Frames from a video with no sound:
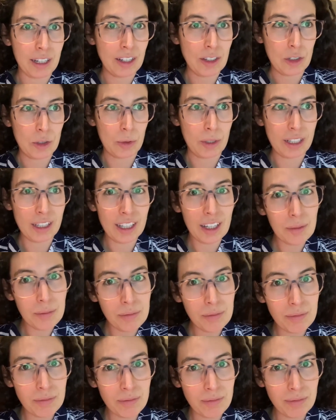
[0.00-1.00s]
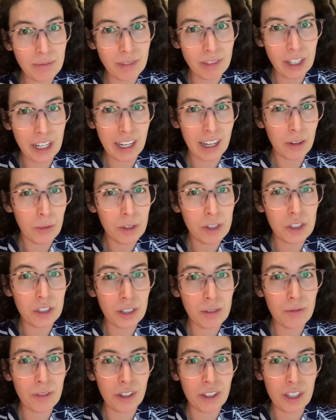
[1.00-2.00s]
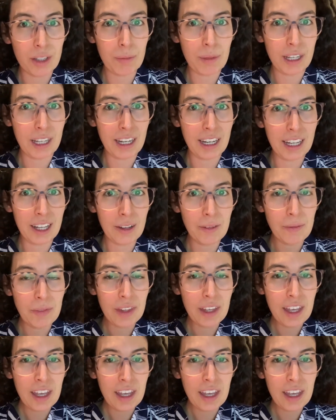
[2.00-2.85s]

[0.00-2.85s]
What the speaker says: in doing them like I originally felt in the beginning.